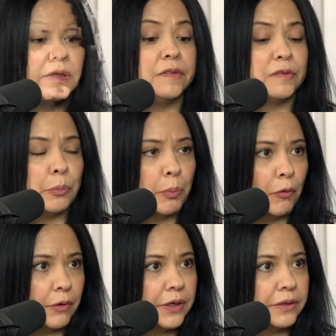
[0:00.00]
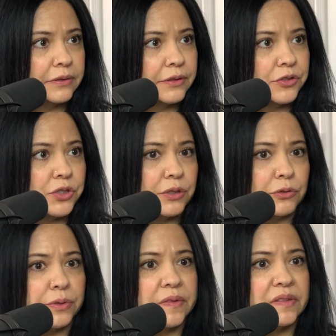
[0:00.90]
support their
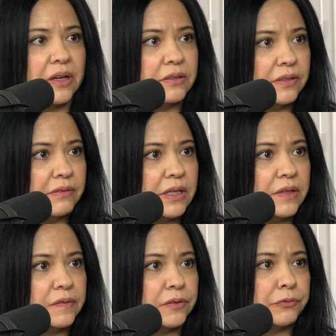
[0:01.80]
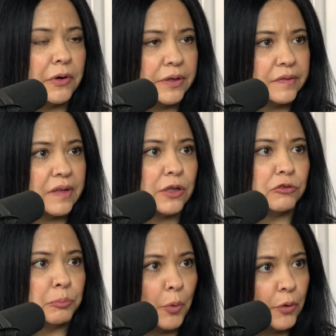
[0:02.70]
children's activities as far as like
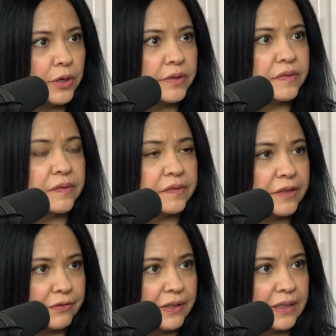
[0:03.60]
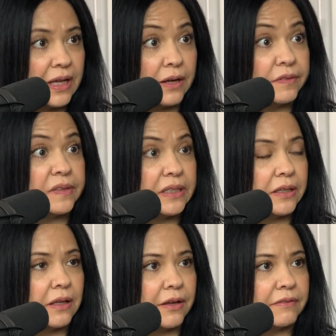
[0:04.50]
sports and stuff like that. I've seen
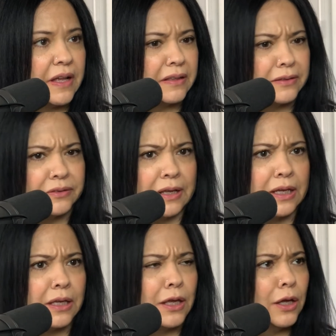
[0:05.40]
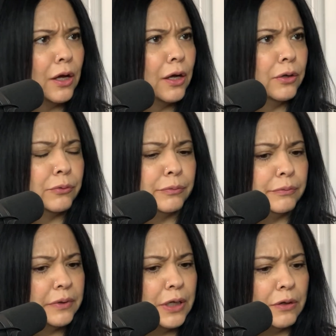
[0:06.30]
a lot of that. They're like,
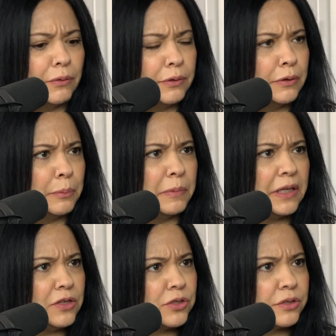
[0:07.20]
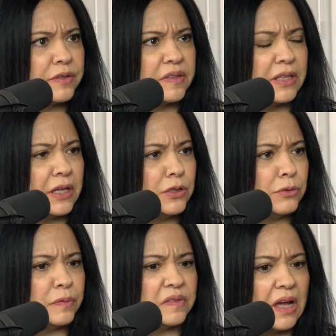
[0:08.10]
in the bleachers and they
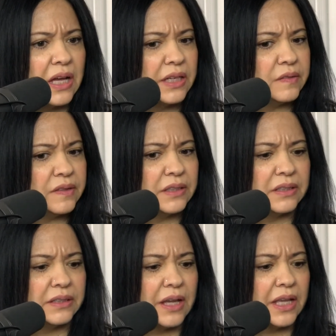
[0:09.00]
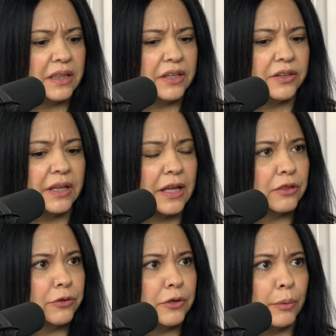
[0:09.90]
do signs and they're like
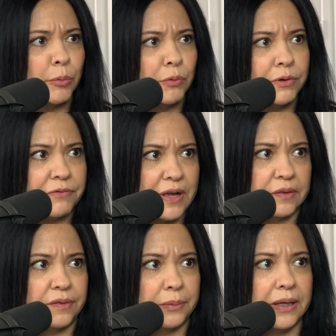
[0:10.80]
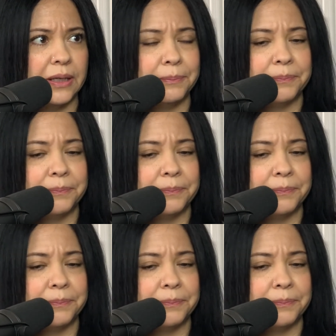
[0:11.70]
their number one fans, right?